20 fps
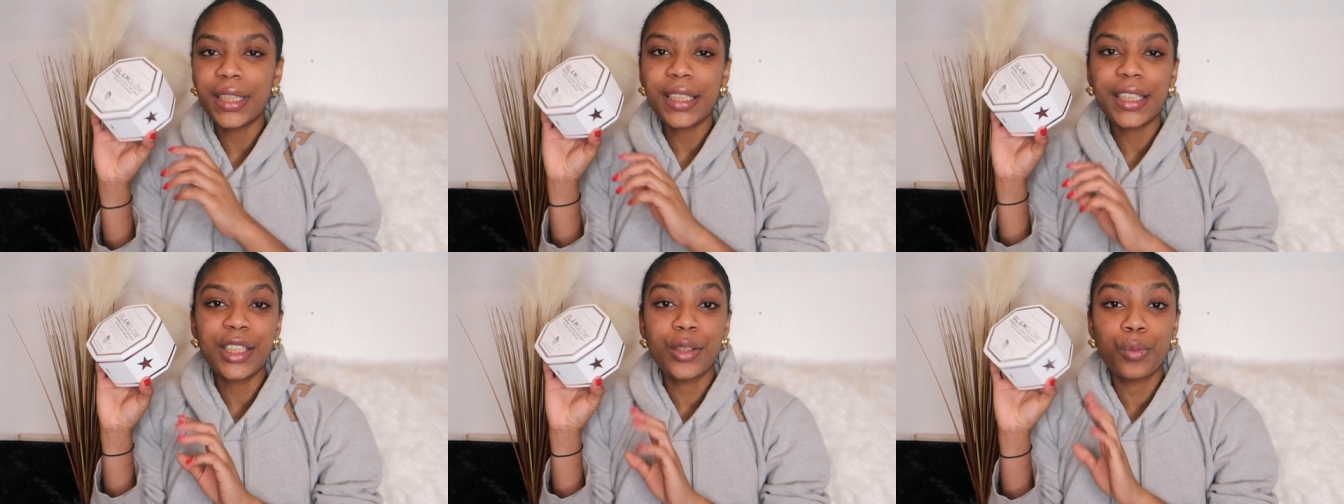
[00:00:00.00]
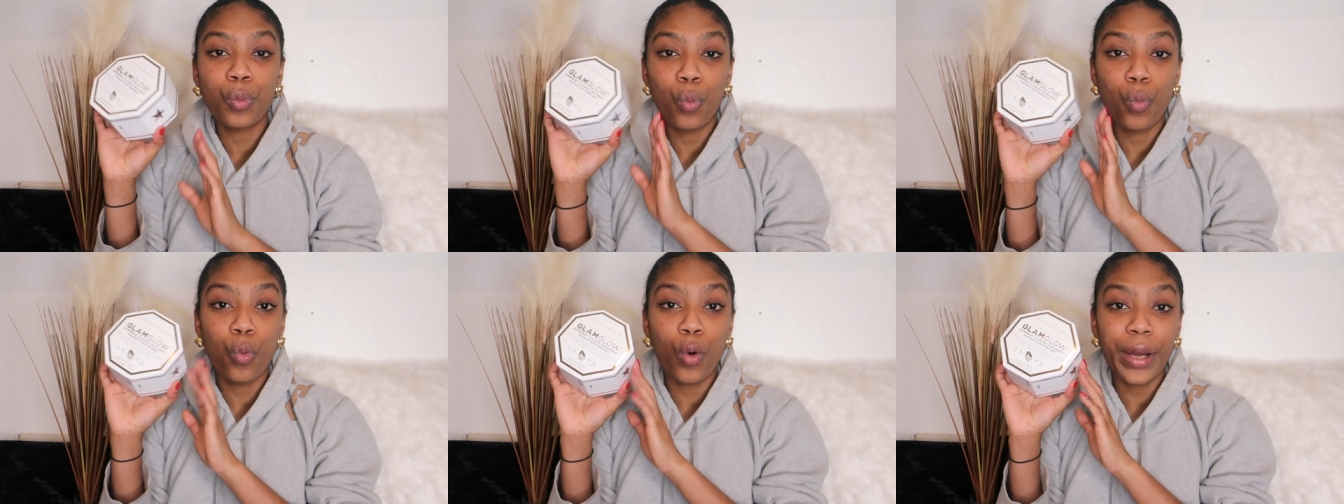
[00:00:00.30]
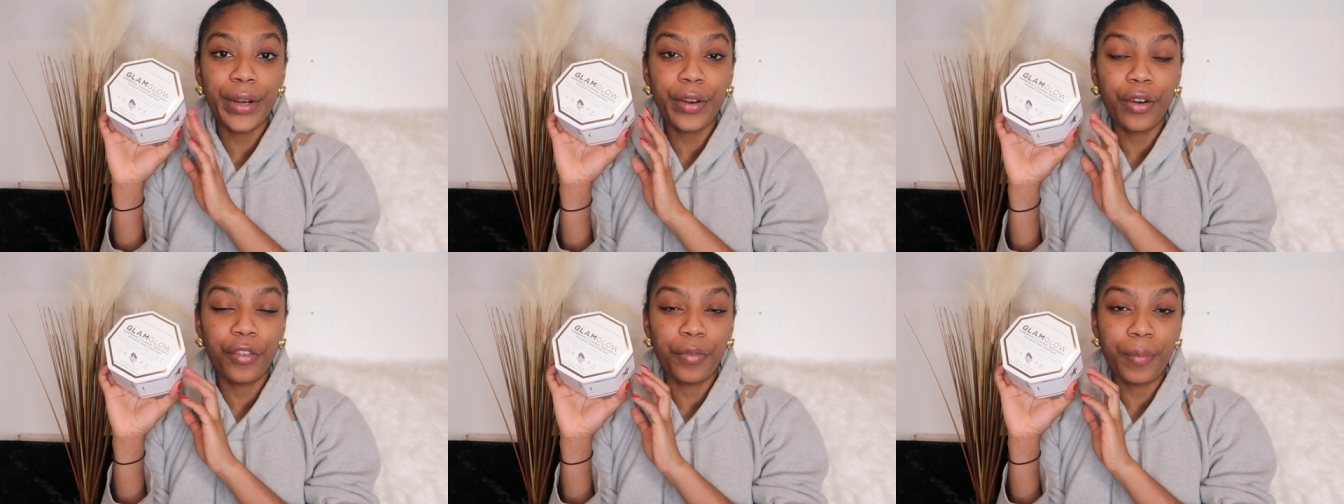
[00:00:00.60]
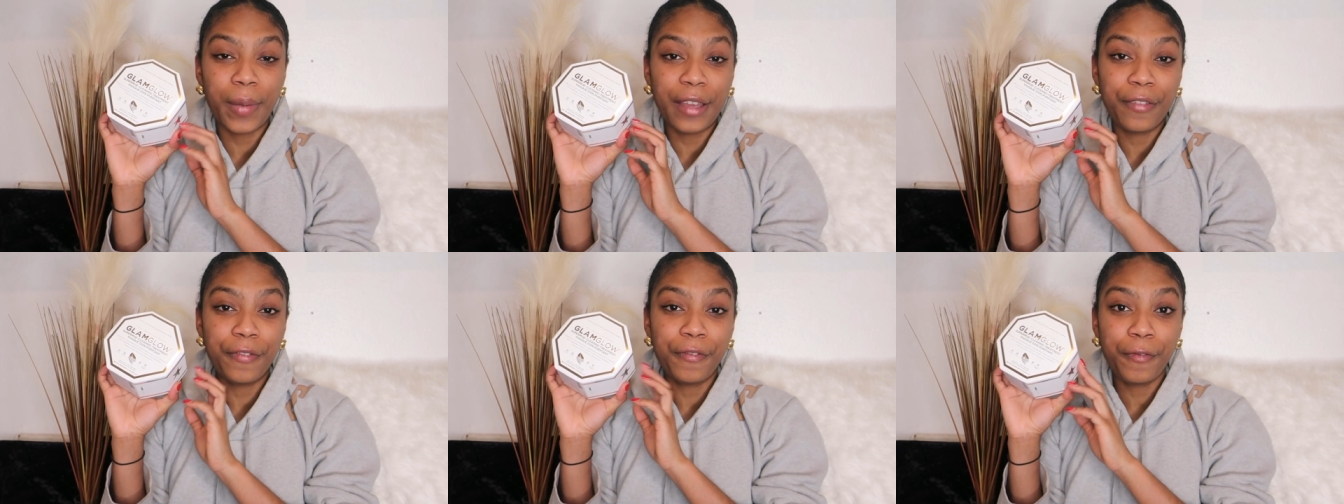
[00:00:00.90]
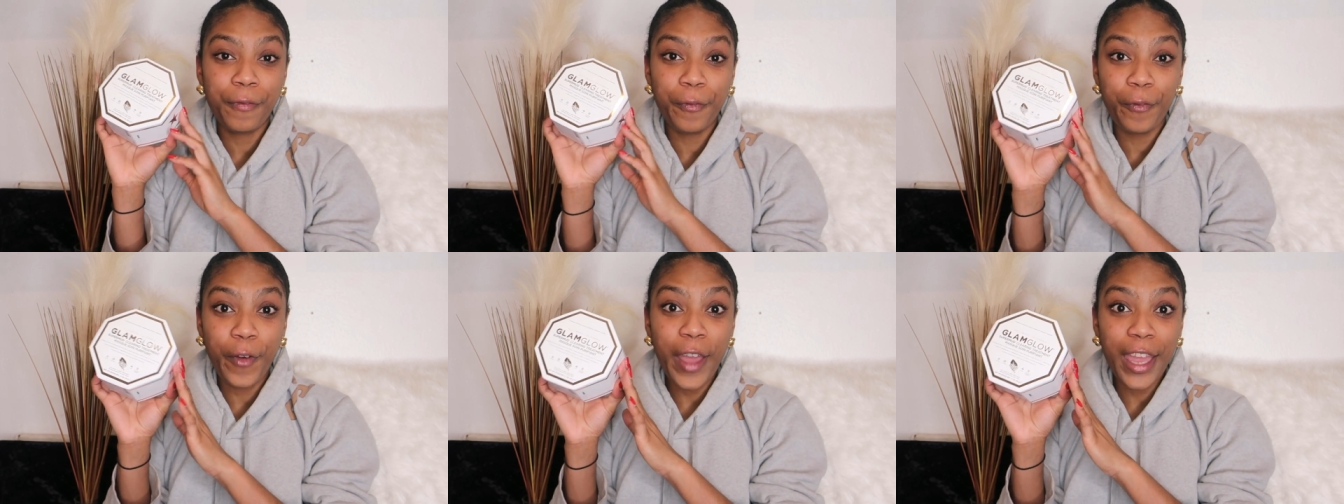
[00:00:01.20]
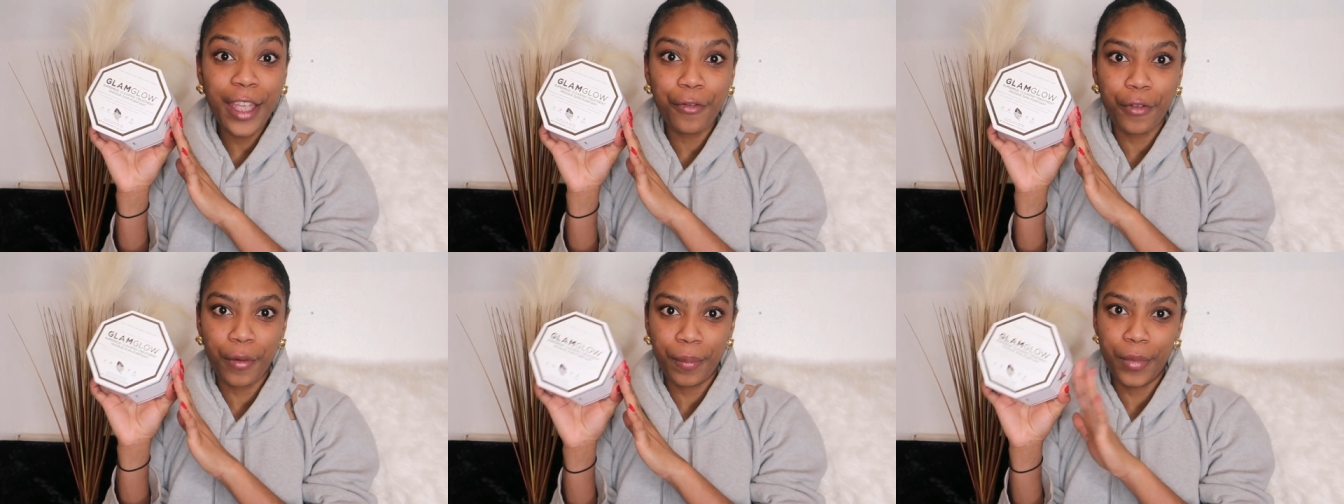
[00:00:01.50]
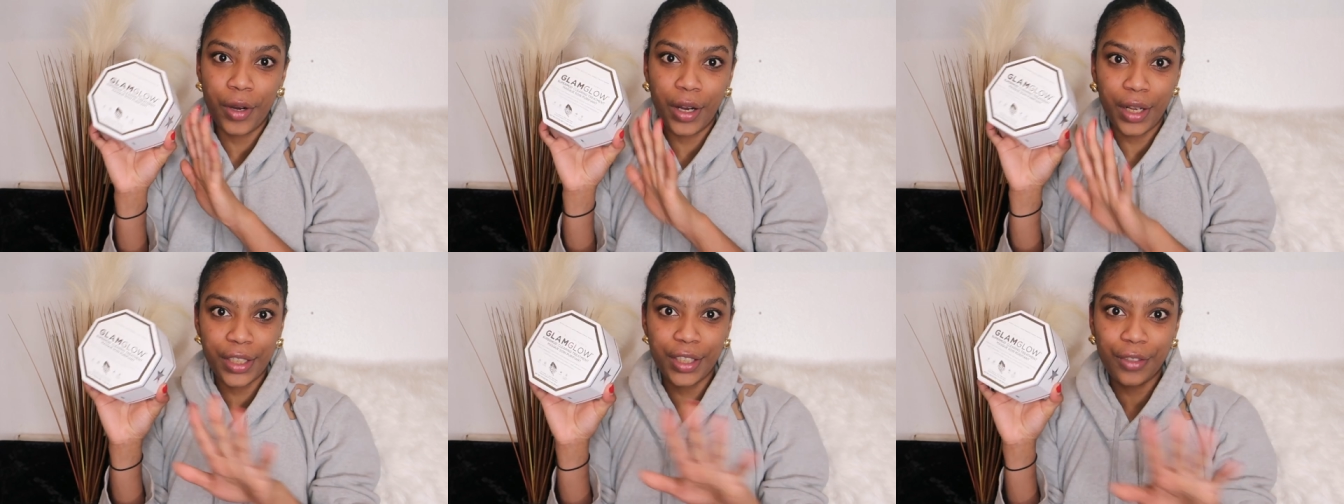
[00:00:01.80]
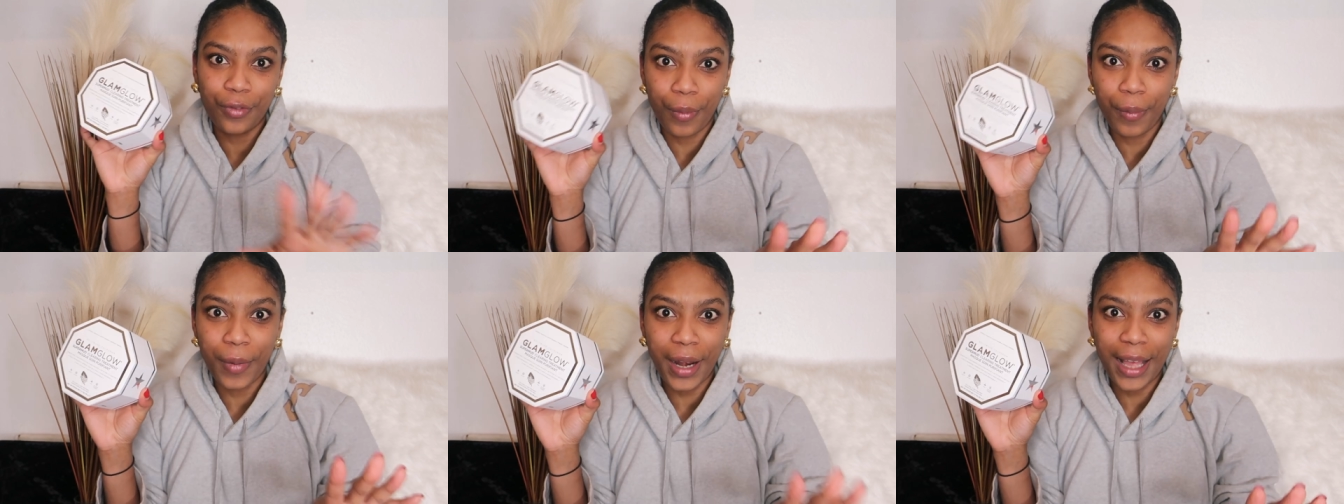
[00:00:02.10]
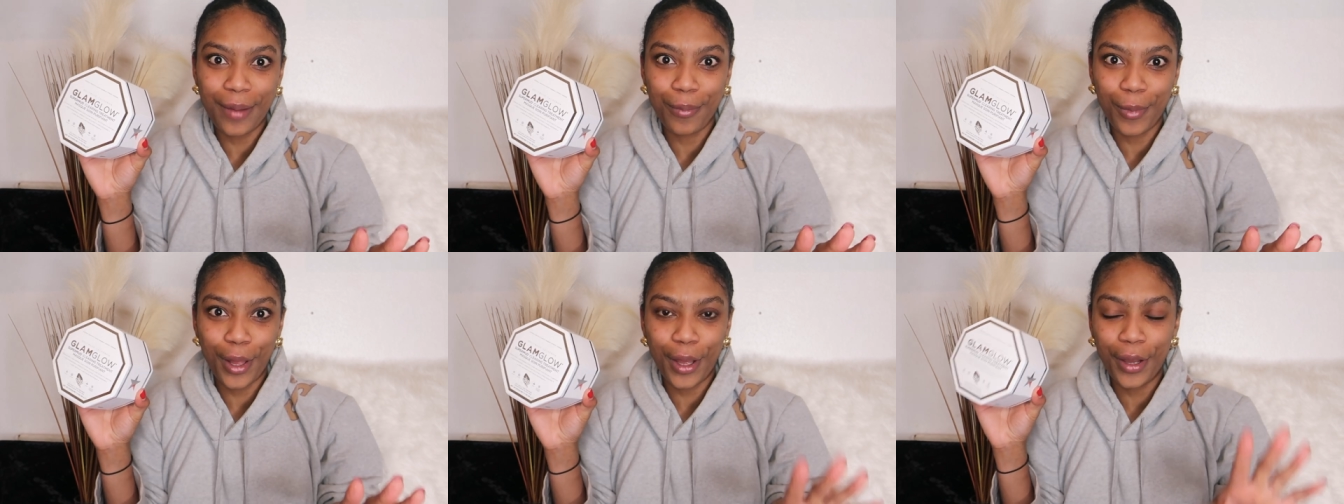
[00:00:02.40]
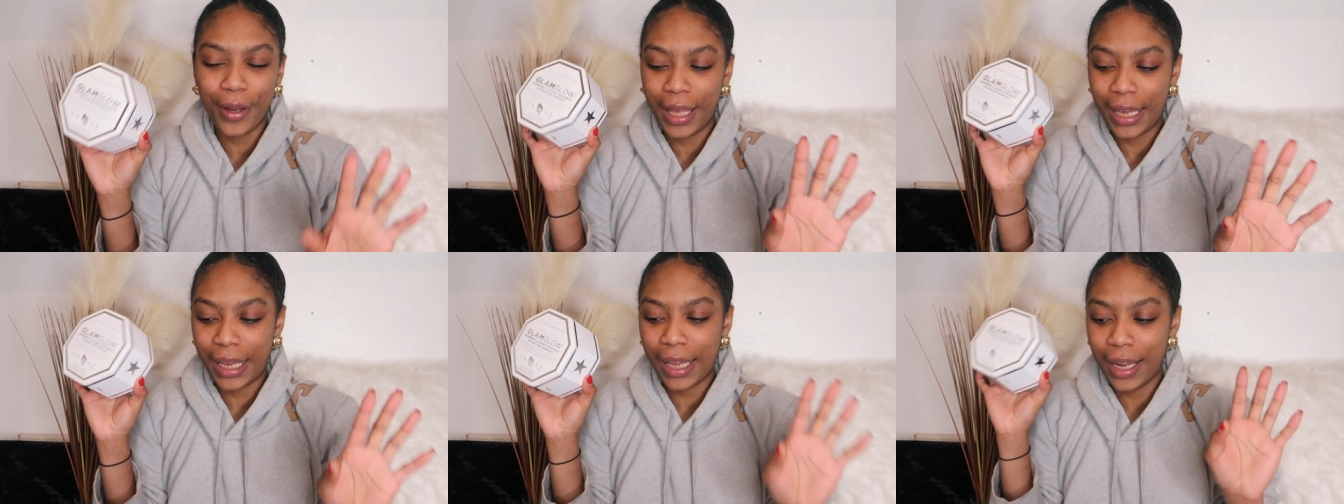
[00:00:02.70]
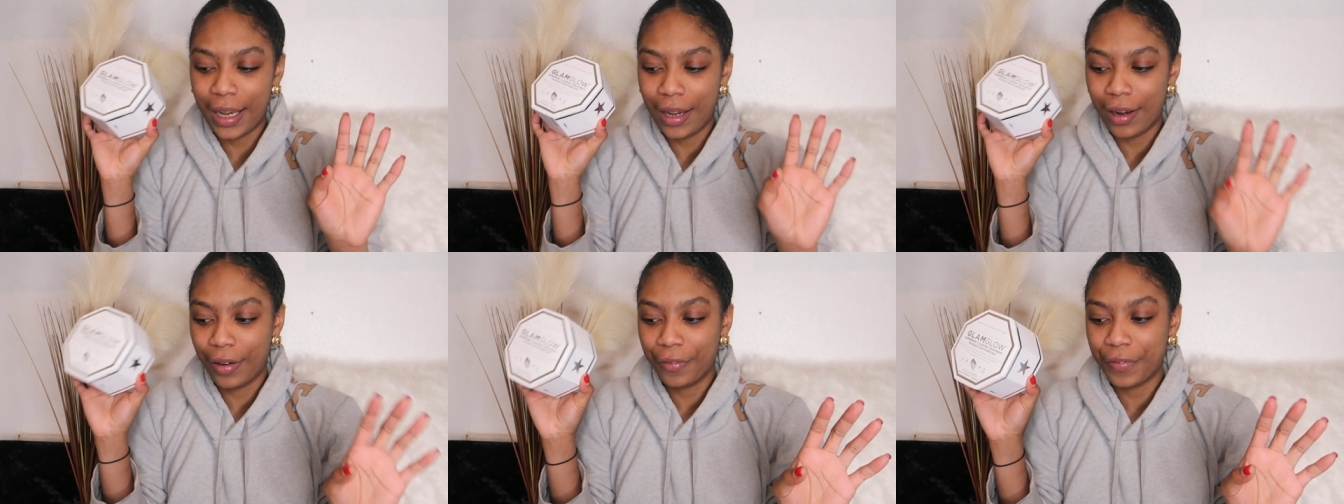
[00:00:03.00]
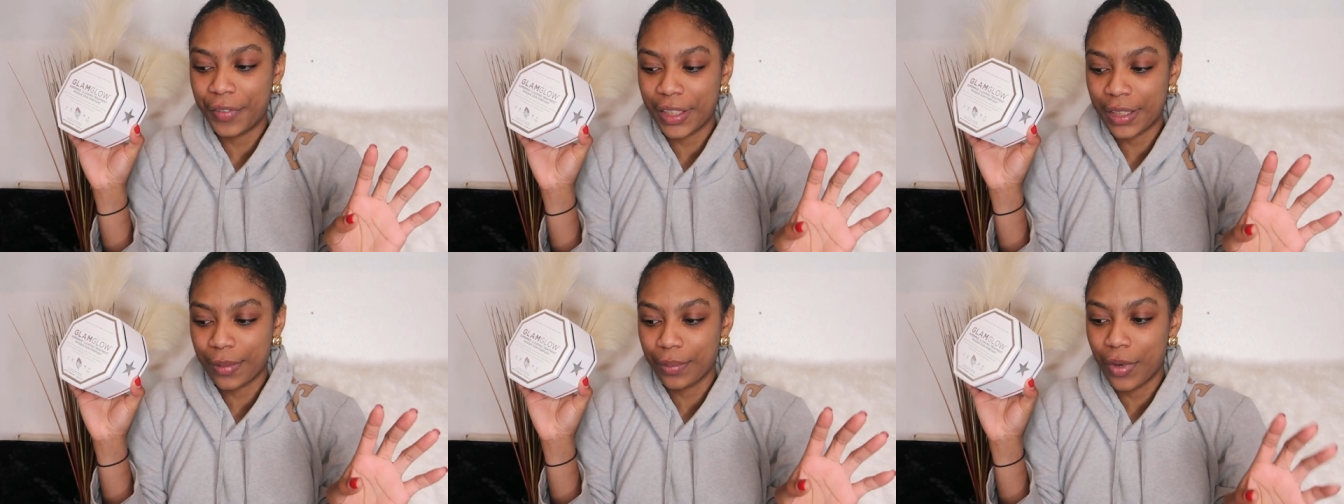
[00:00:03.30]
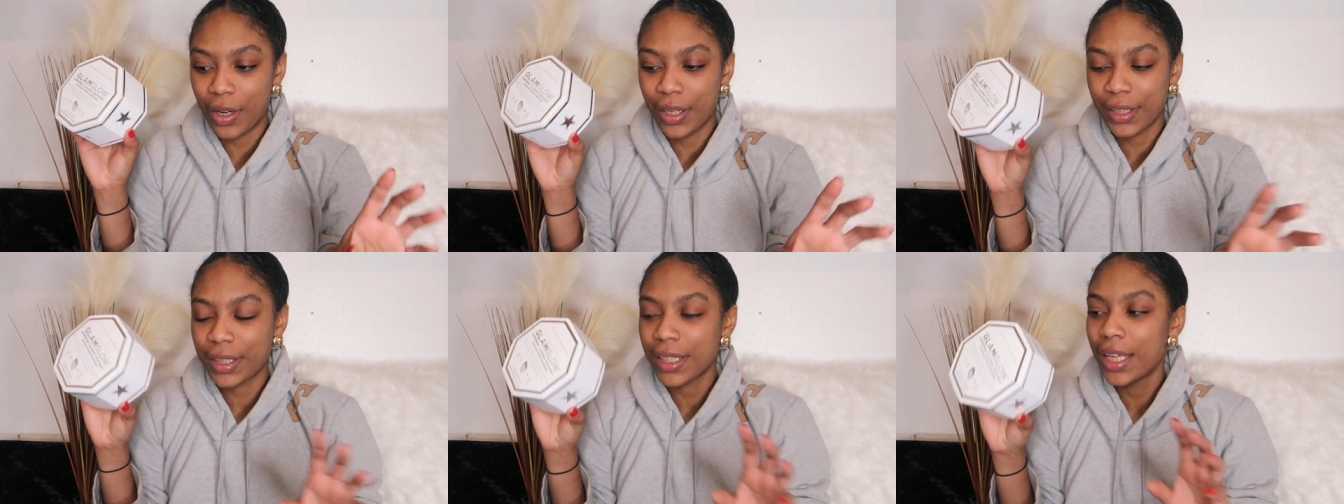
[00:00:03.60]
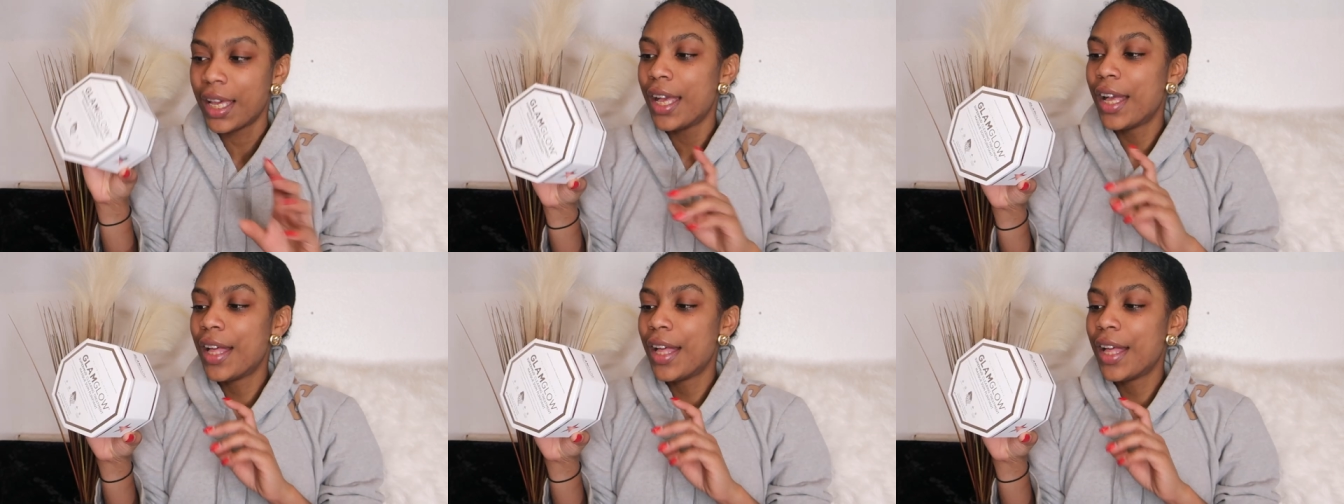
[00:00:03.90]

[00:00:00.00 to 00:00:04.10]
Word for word: This is one of my favorite masks from GLAMGLOW. Like, I love this mask.